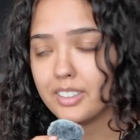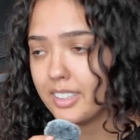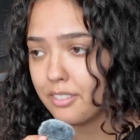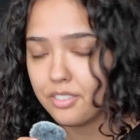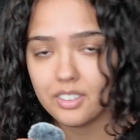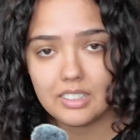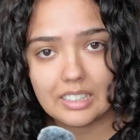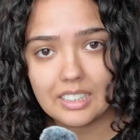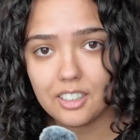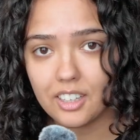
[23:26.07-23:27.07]

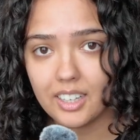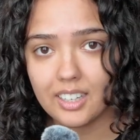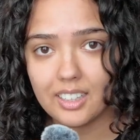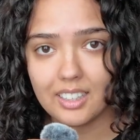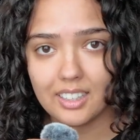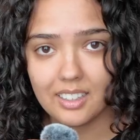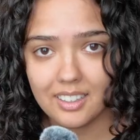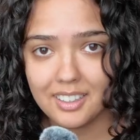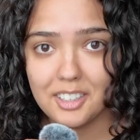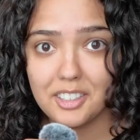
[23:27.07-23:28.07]
Definitely not anything
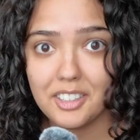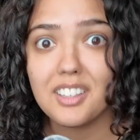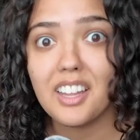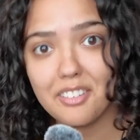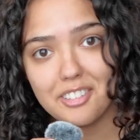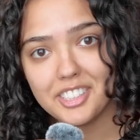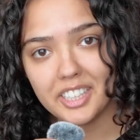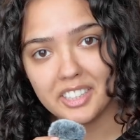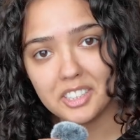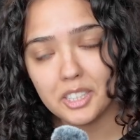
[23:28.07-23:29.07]
life
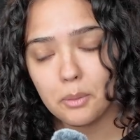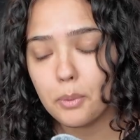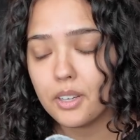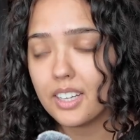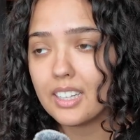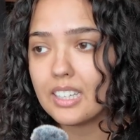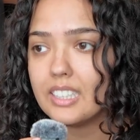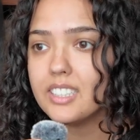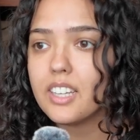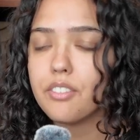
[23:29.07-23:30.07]
changing, but at
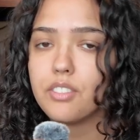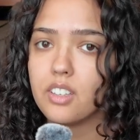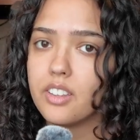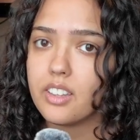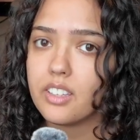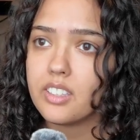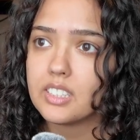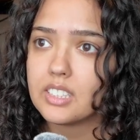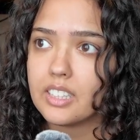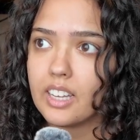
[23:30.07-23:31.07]
least I've done
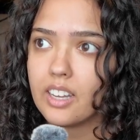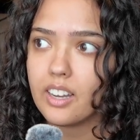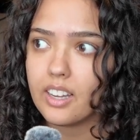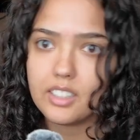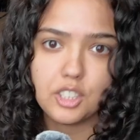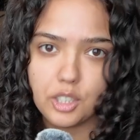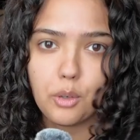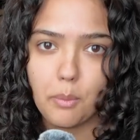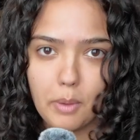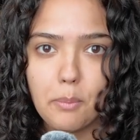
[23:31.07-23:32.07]
things that I still
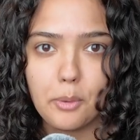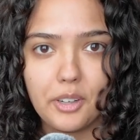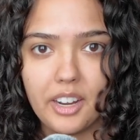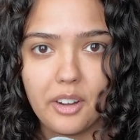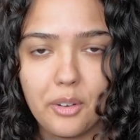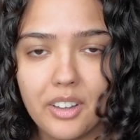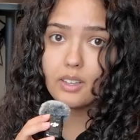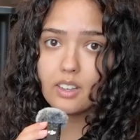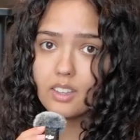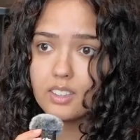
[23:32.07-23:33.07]
remember now.
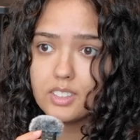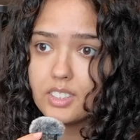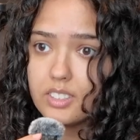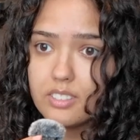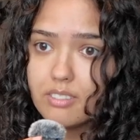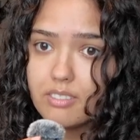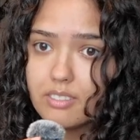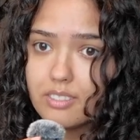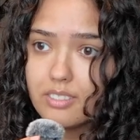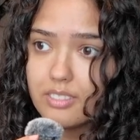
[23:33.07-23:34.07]
Because,
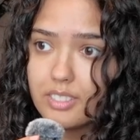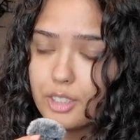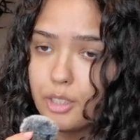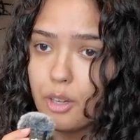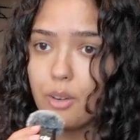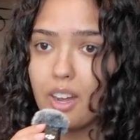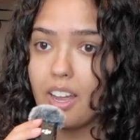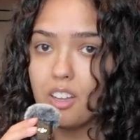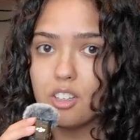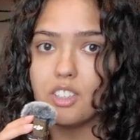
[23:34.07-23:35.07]

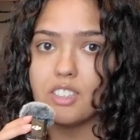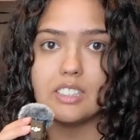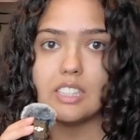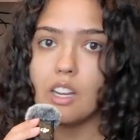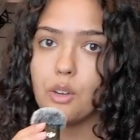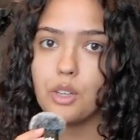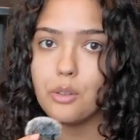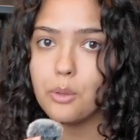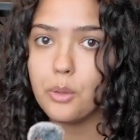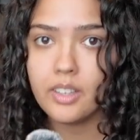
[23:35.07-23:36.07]
I couldn't tell
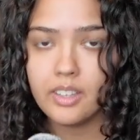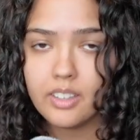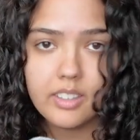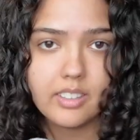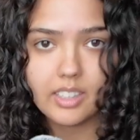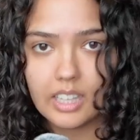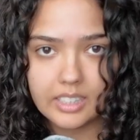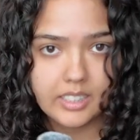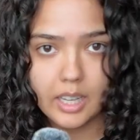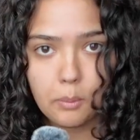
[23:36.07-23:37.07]
you the
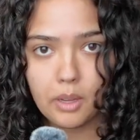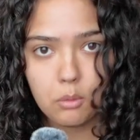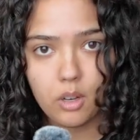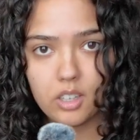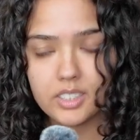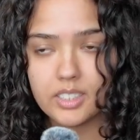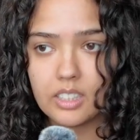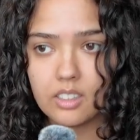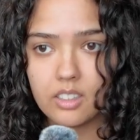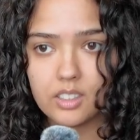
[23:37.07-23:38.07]
last time I watched
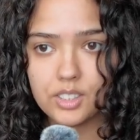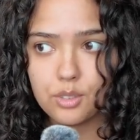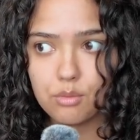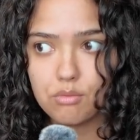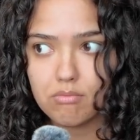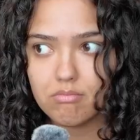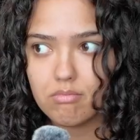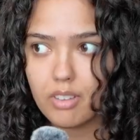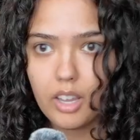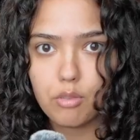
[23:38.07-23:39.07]
TikToks,
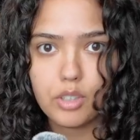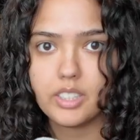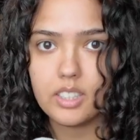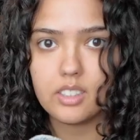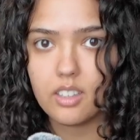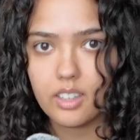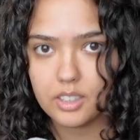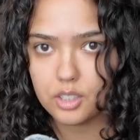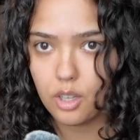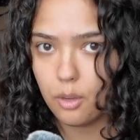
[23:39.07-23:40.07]
every TikTok I
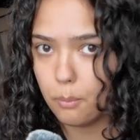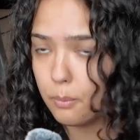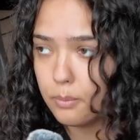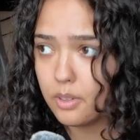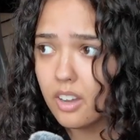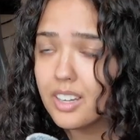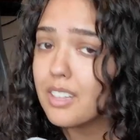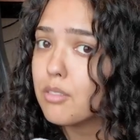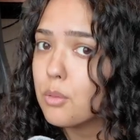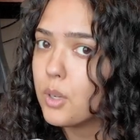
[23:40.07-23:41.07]
saw, not
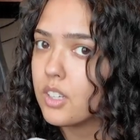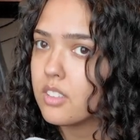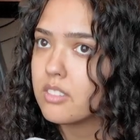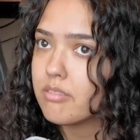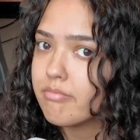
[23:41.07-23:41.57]
even one.